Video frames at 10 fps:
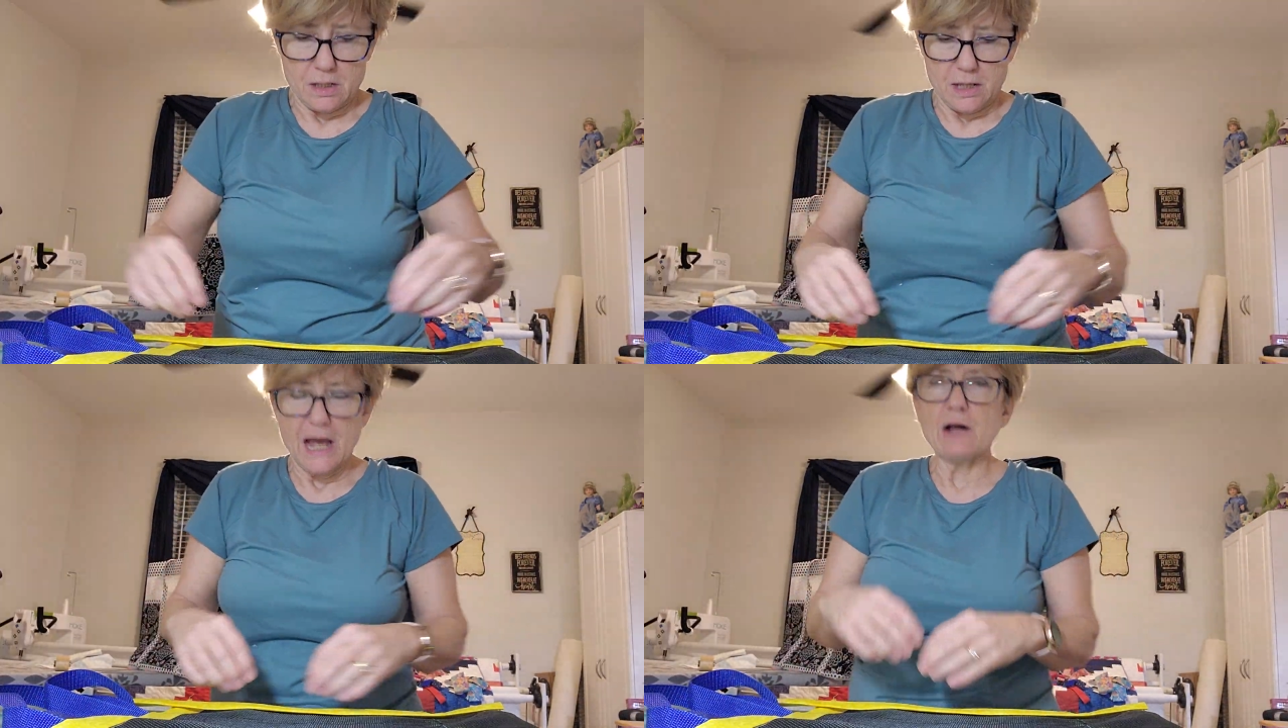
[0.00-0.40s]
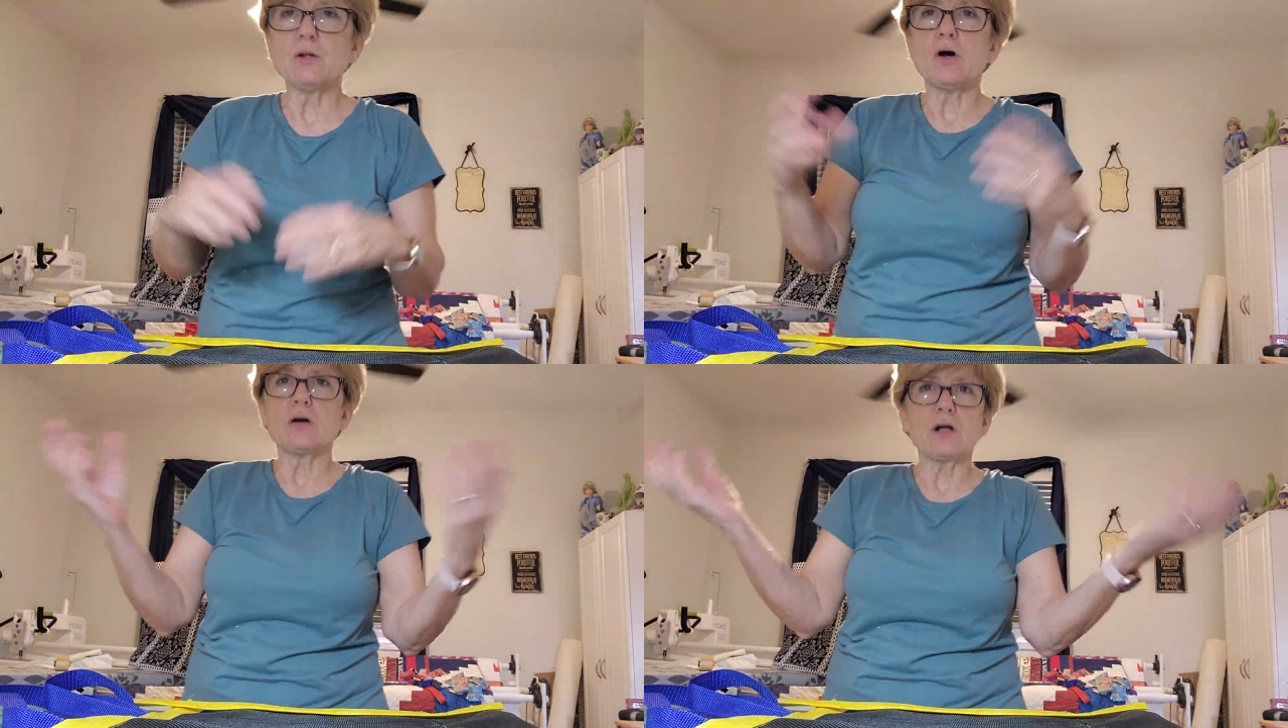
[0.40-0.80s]

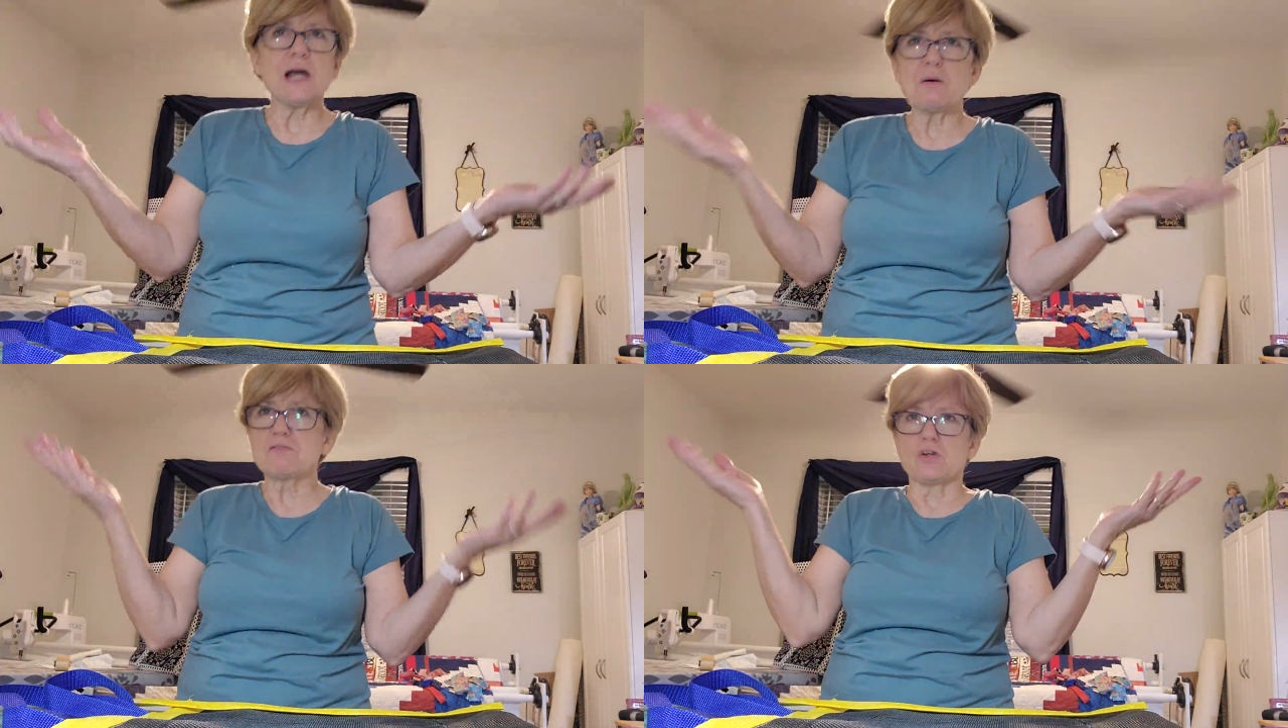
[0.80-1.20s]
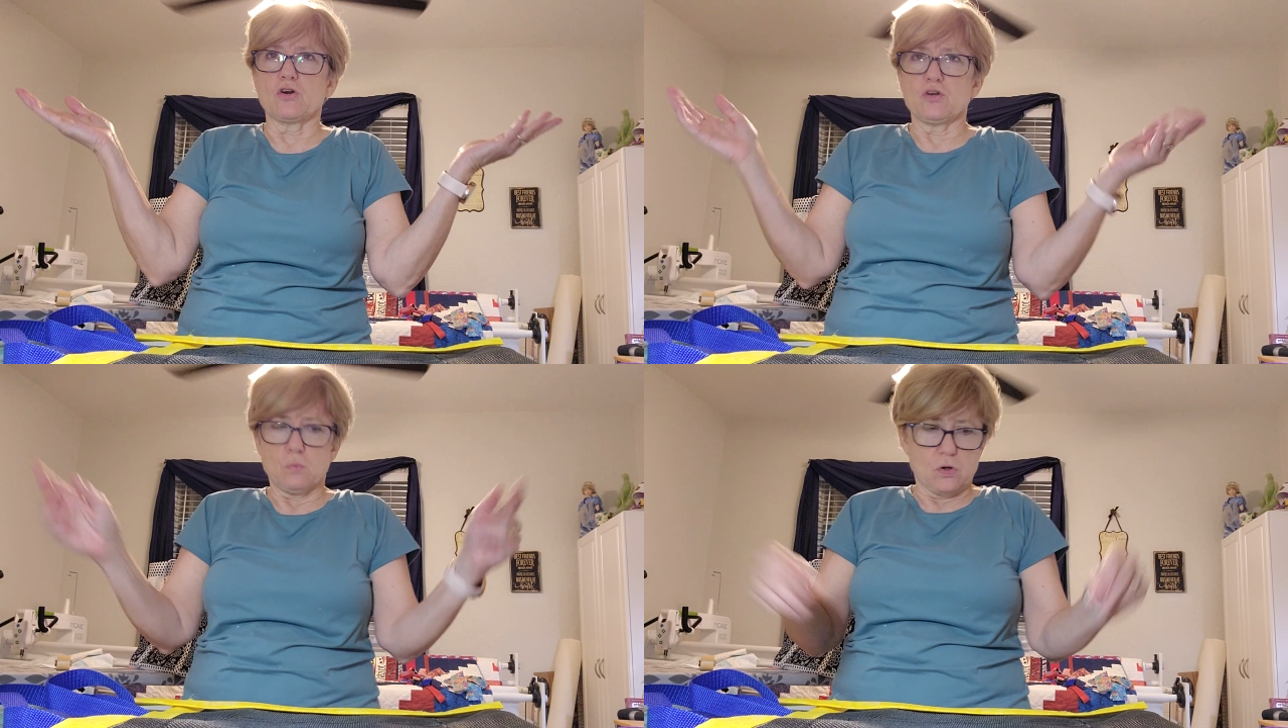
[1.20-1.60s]
However
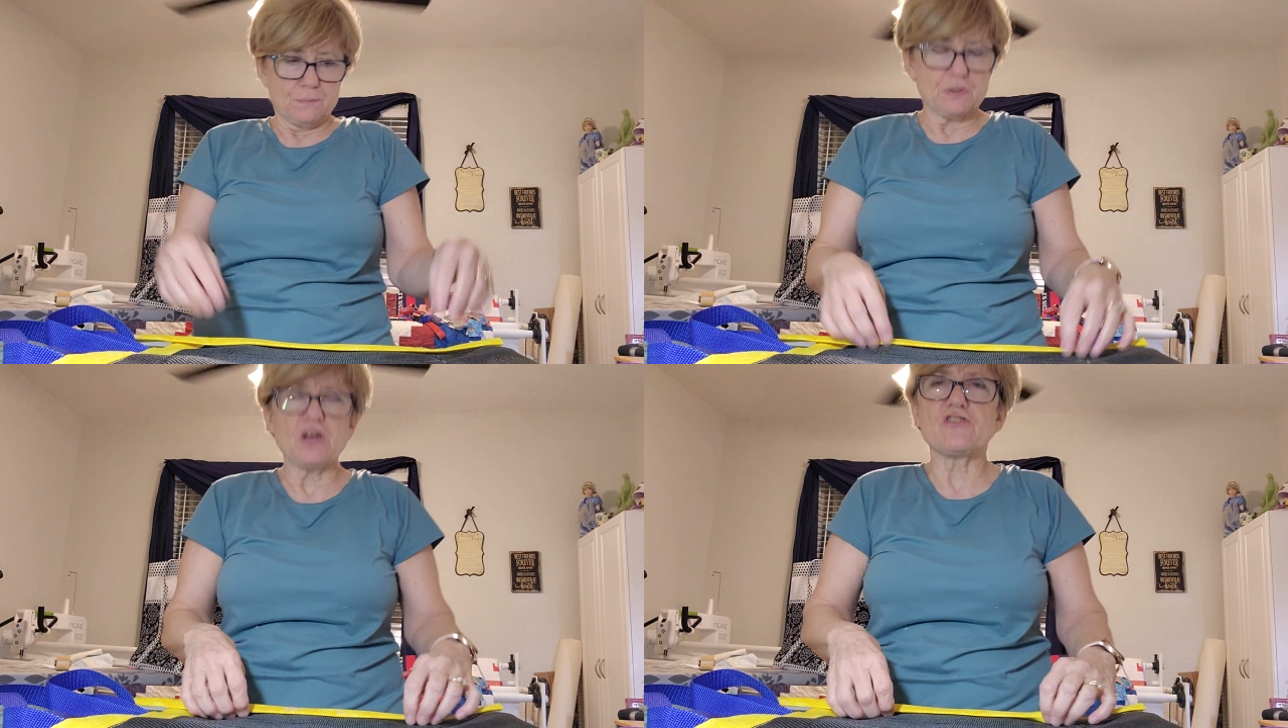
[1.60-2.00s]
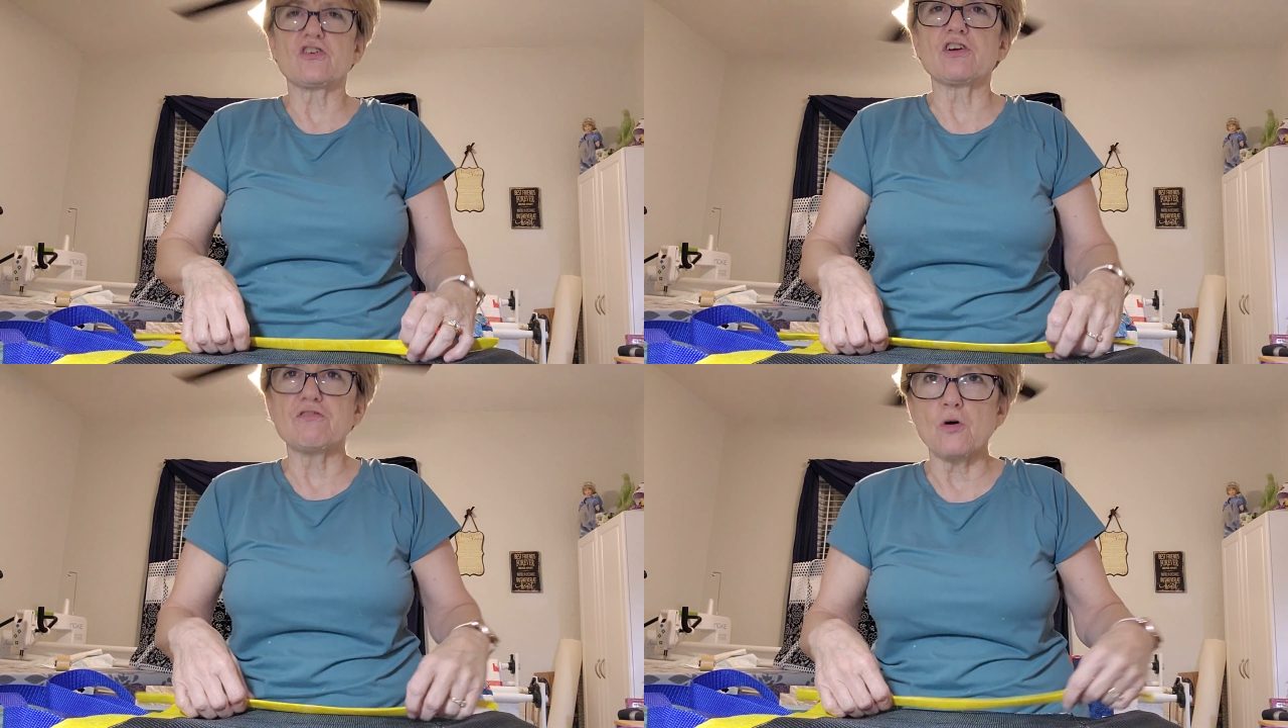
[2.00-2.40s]
long you want, because
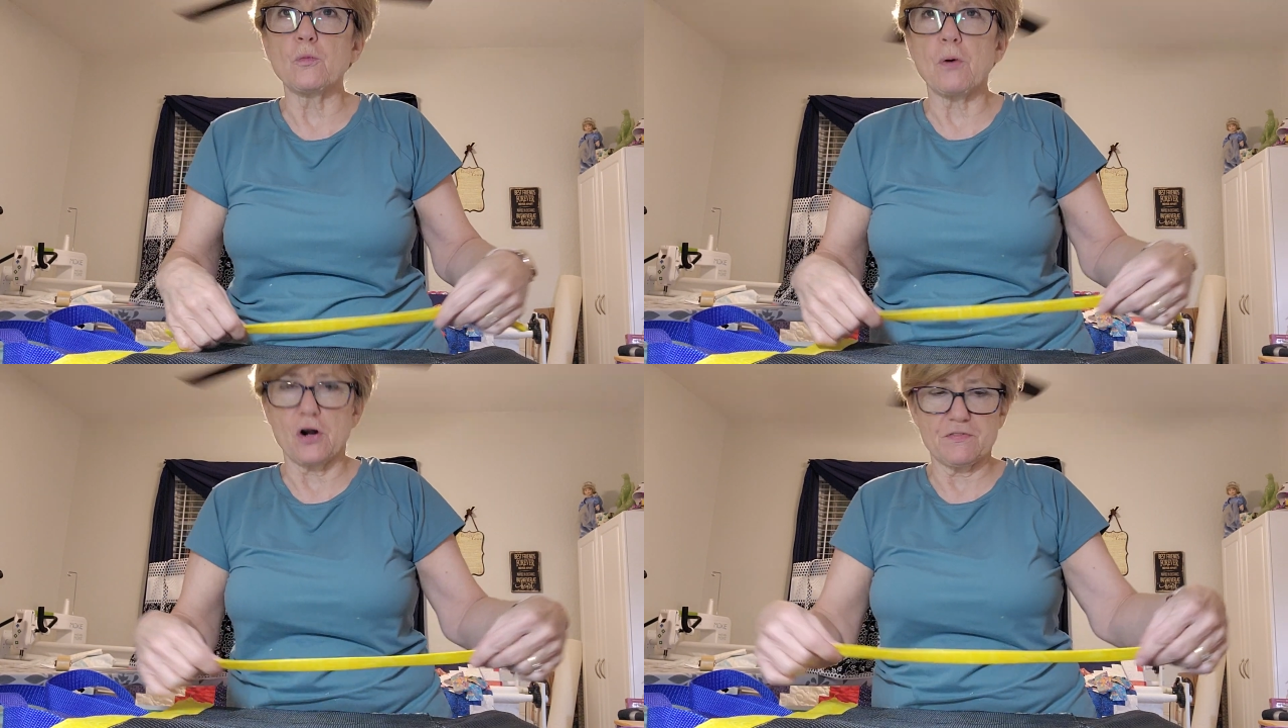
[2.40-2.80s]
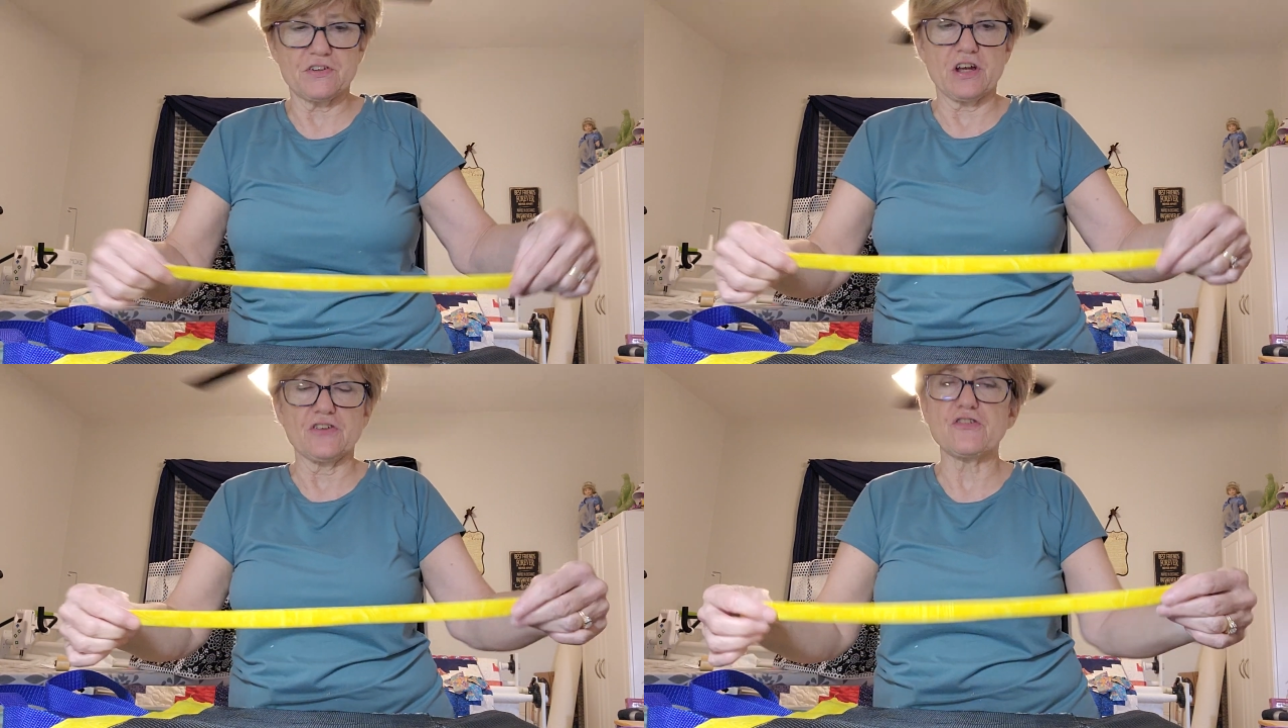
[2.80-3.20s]
you're going to fold part of it down.